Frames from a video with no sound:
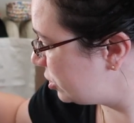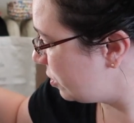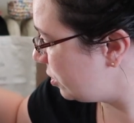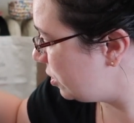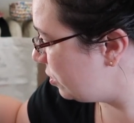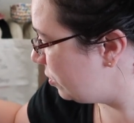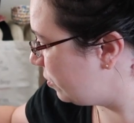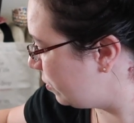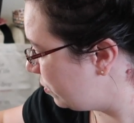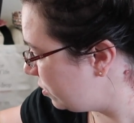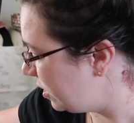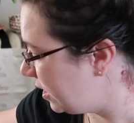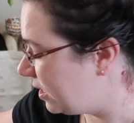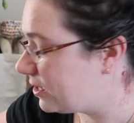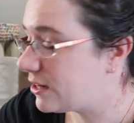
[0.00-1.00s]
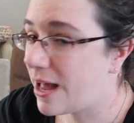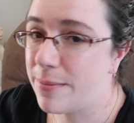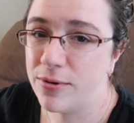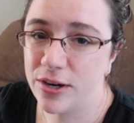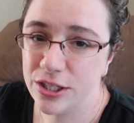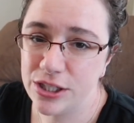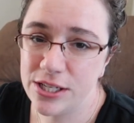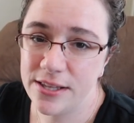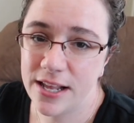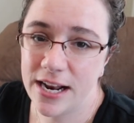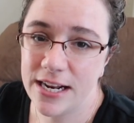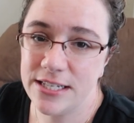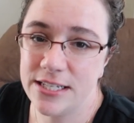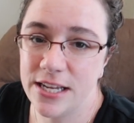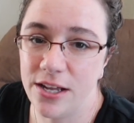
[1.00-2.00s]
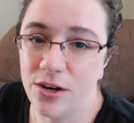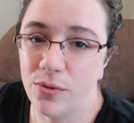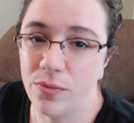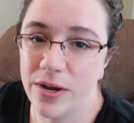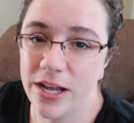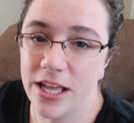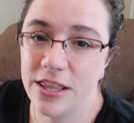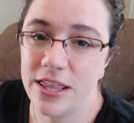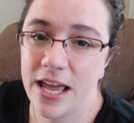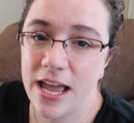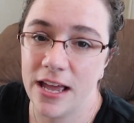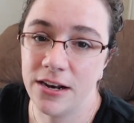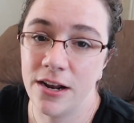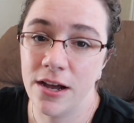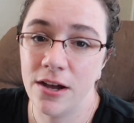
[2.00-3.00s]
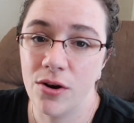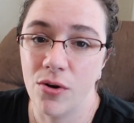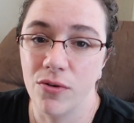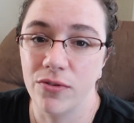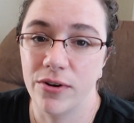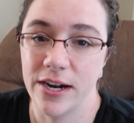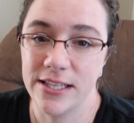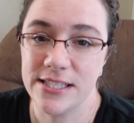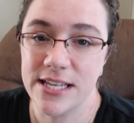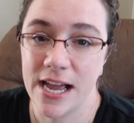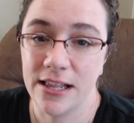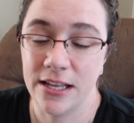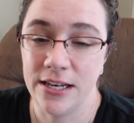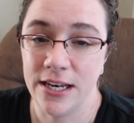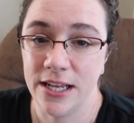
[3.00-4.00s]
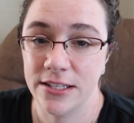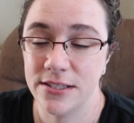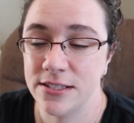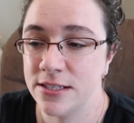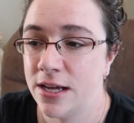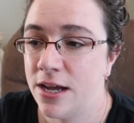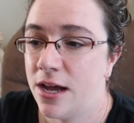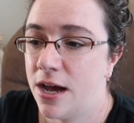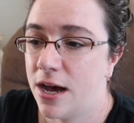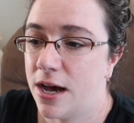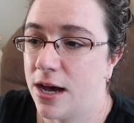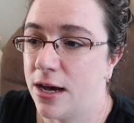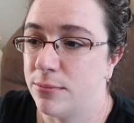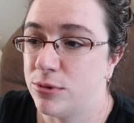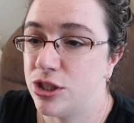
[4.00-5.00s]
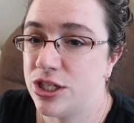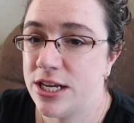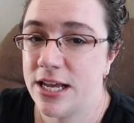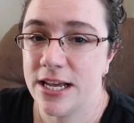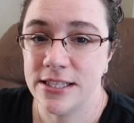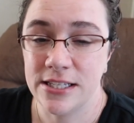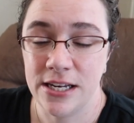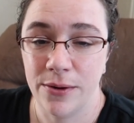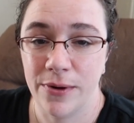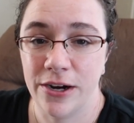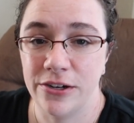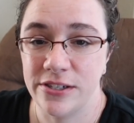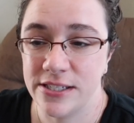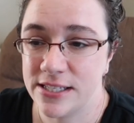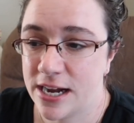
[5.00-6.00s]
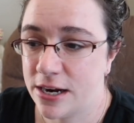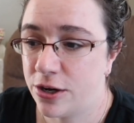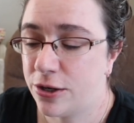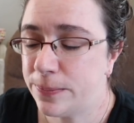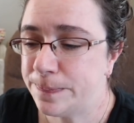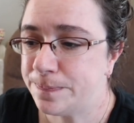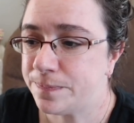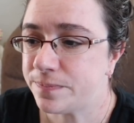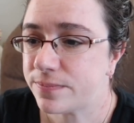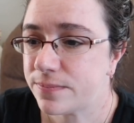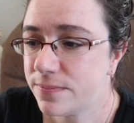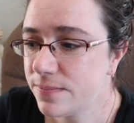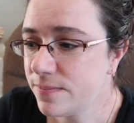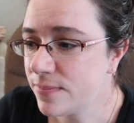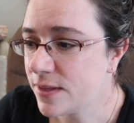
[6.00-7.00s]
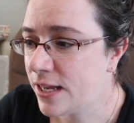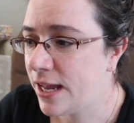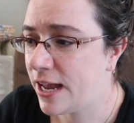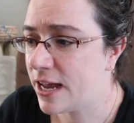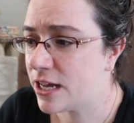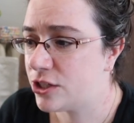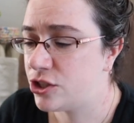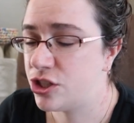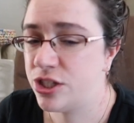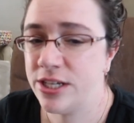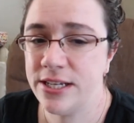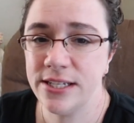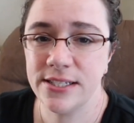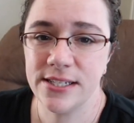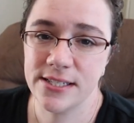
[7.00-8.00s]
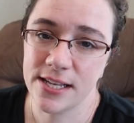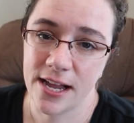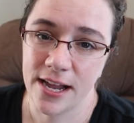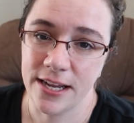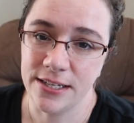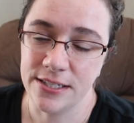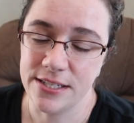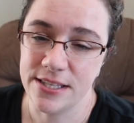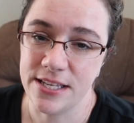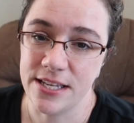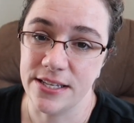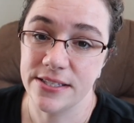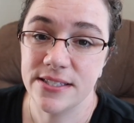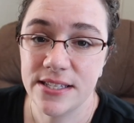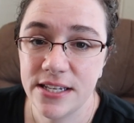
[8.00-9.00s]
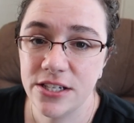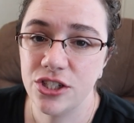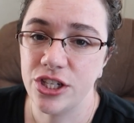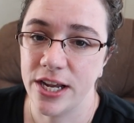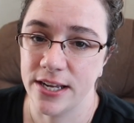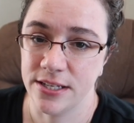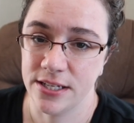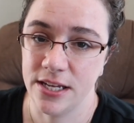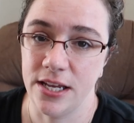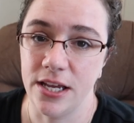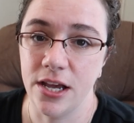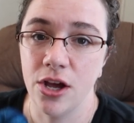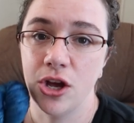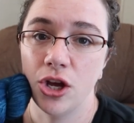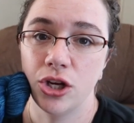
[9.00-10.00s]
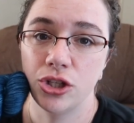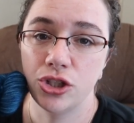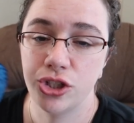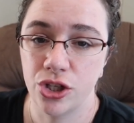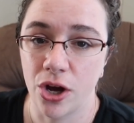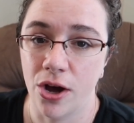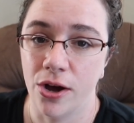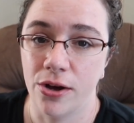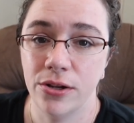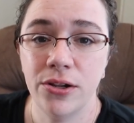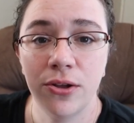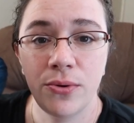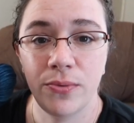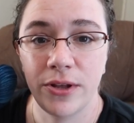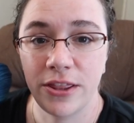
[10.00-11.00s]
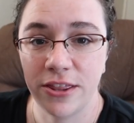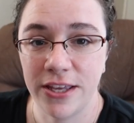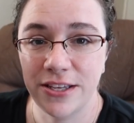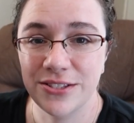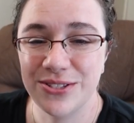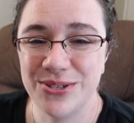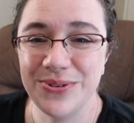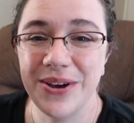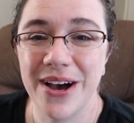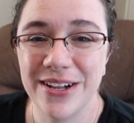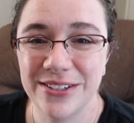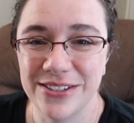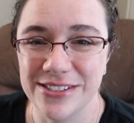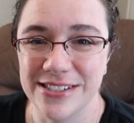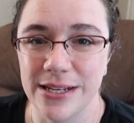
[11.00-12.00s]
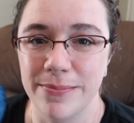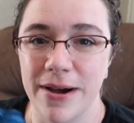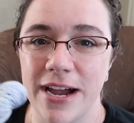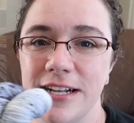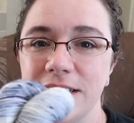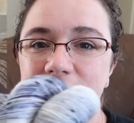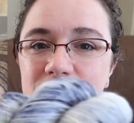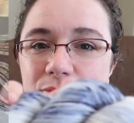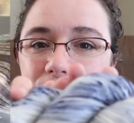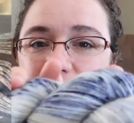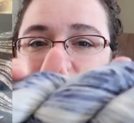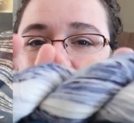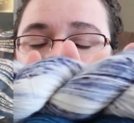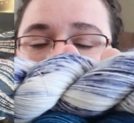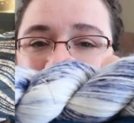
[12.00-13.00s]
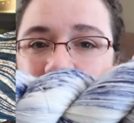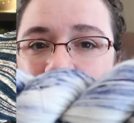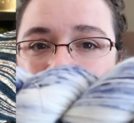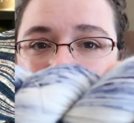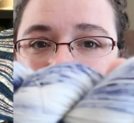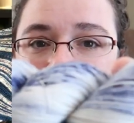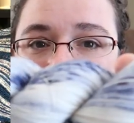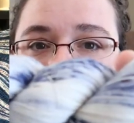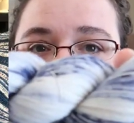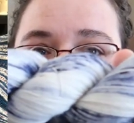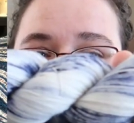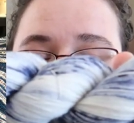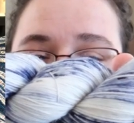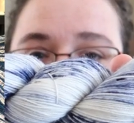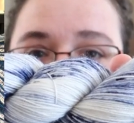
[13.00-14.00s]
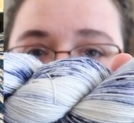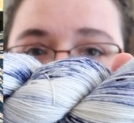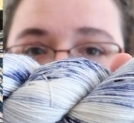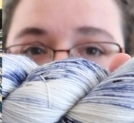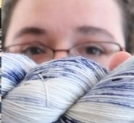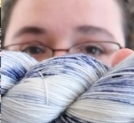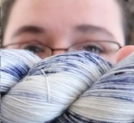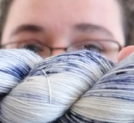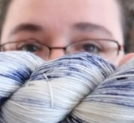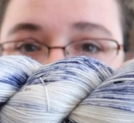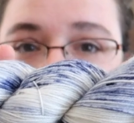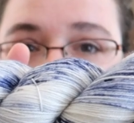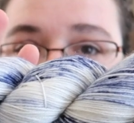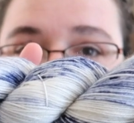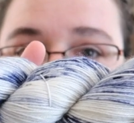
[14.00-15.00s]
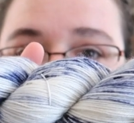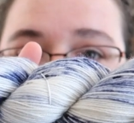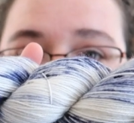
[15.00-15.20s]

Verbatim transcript: to show you the collaboration that I did with Anna over at Silent Knits. Um, she is a knitwear designer, and she designed the Sea Shanty Shawl with these two colors in mind. So these are my colors